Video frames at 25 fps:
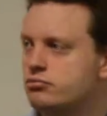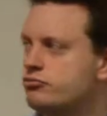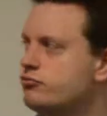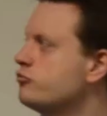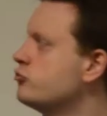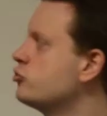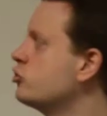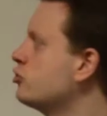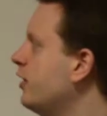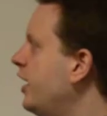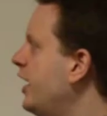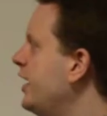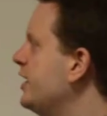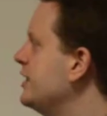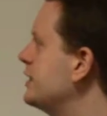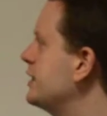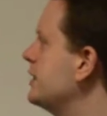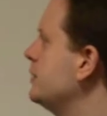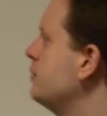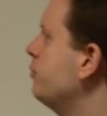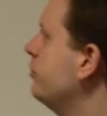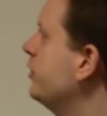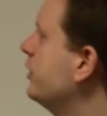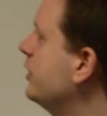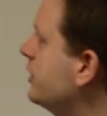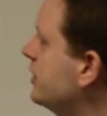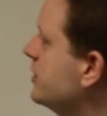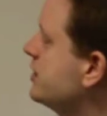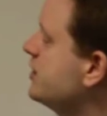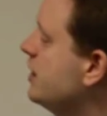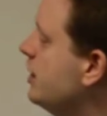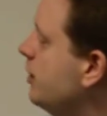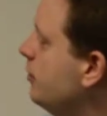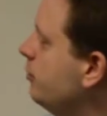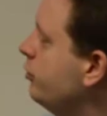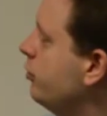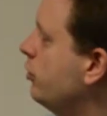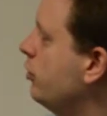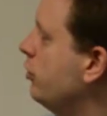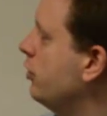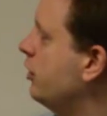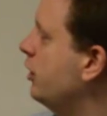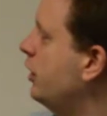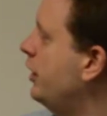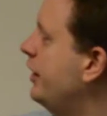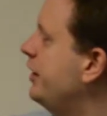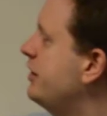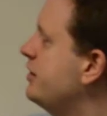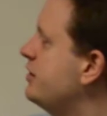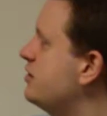try a simple example
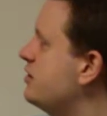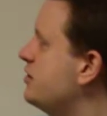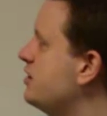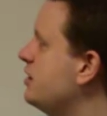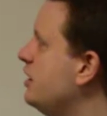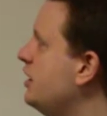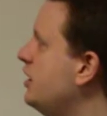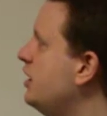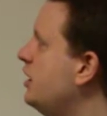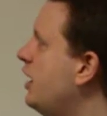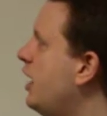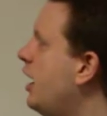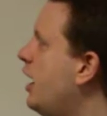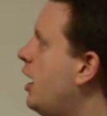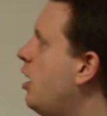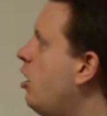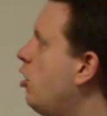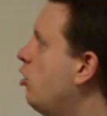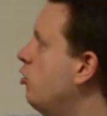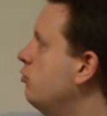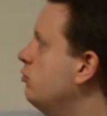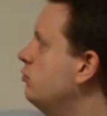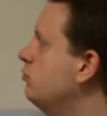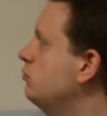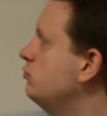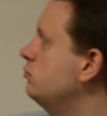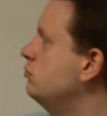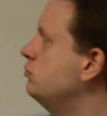and see how